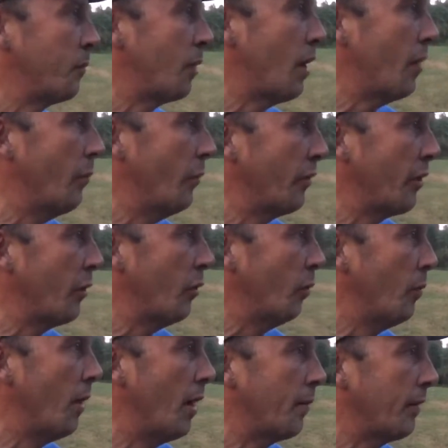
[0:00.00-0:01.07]
problem with that
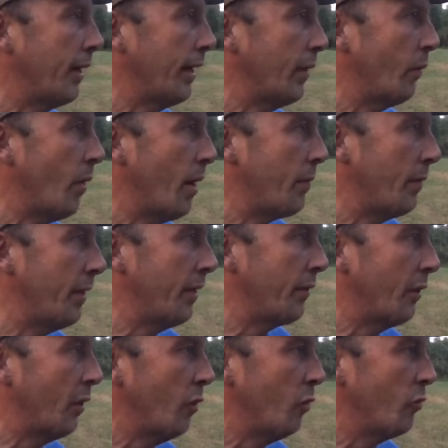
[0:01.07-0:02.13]
old bobcat wiping
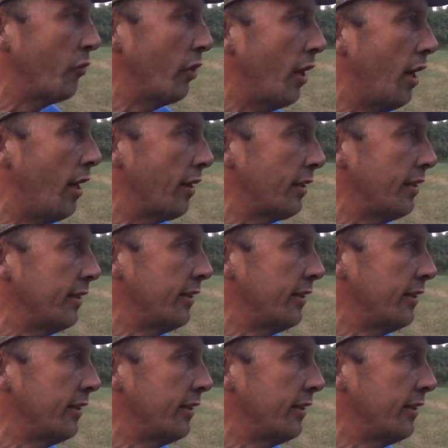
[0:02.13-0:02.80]
out the whole flock,